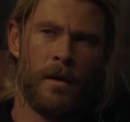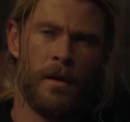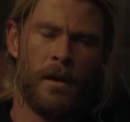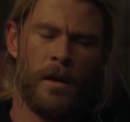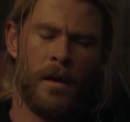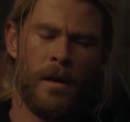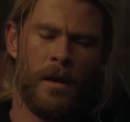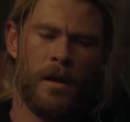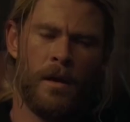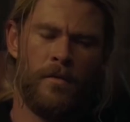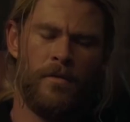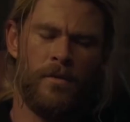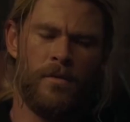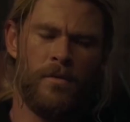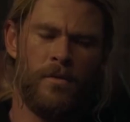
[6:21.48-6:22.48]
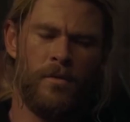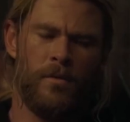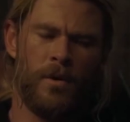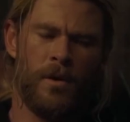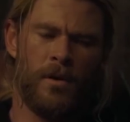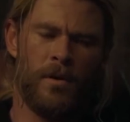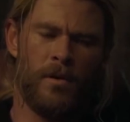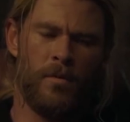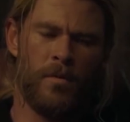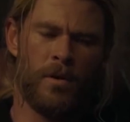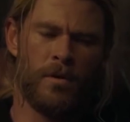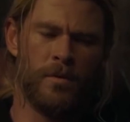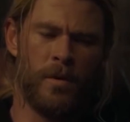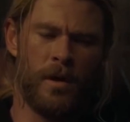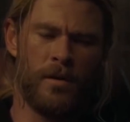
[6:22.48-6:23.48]
of releasing episodes of Marvel
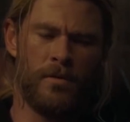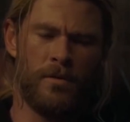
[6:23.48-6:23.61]
Studios